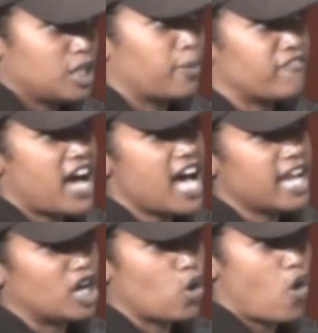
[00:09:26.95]
to
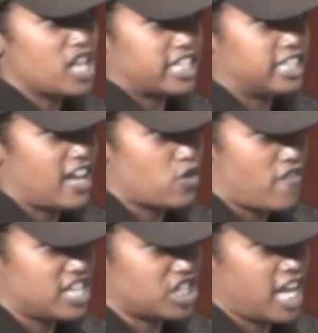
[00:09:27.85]
provide a quality
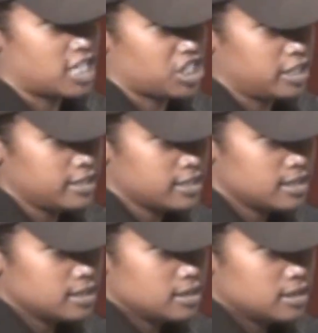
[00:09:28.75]
level of
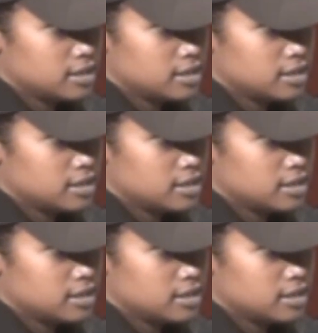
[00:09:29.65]
education.